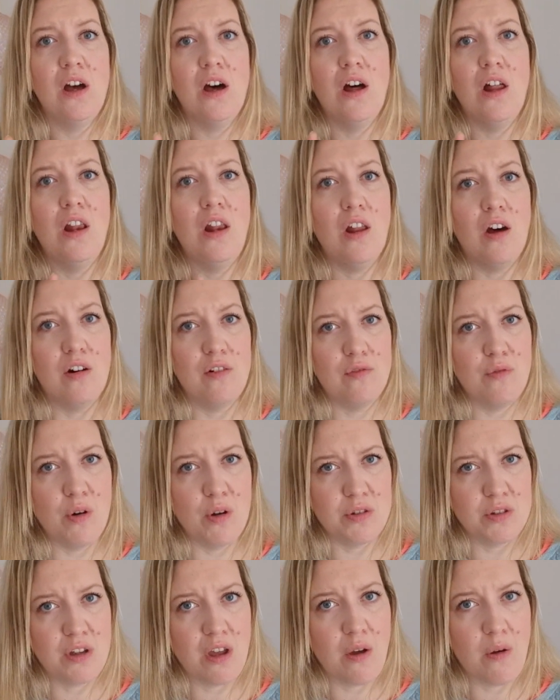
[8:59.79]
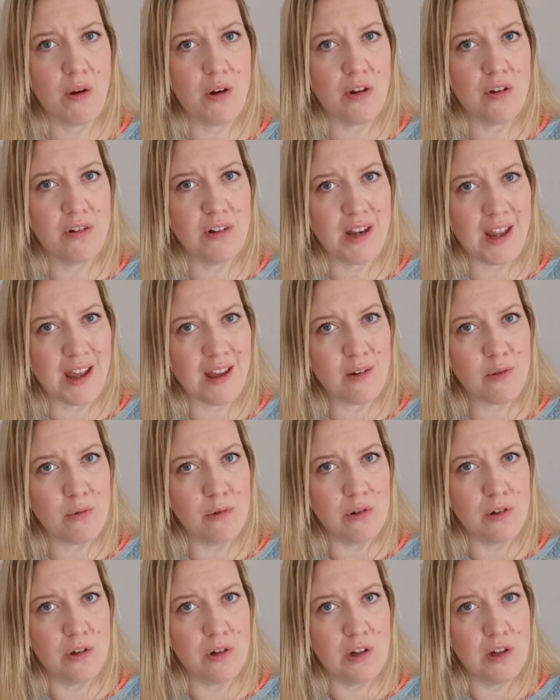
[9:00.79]
a lot of what's going on now.
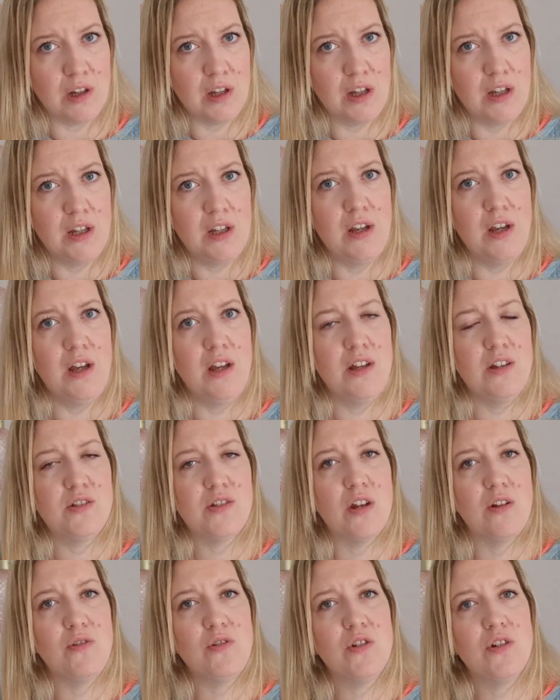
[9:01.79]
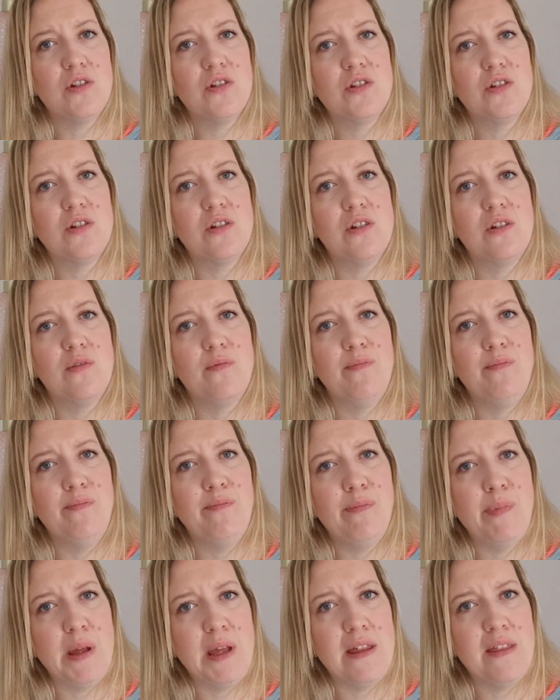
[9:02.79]
So just
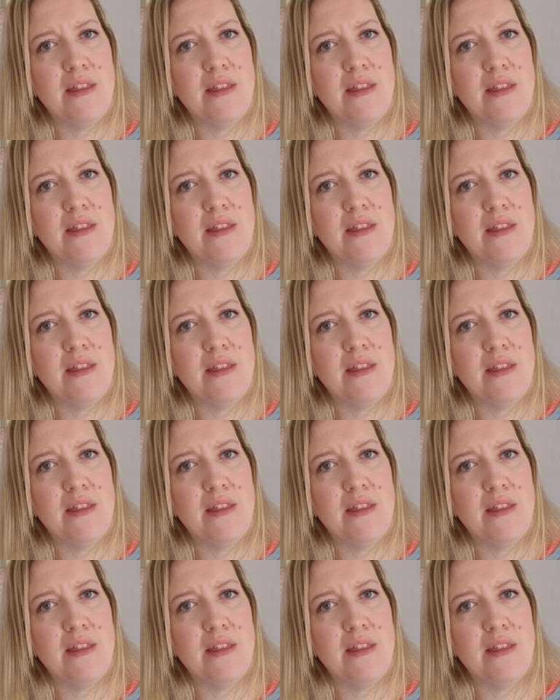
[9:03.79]
be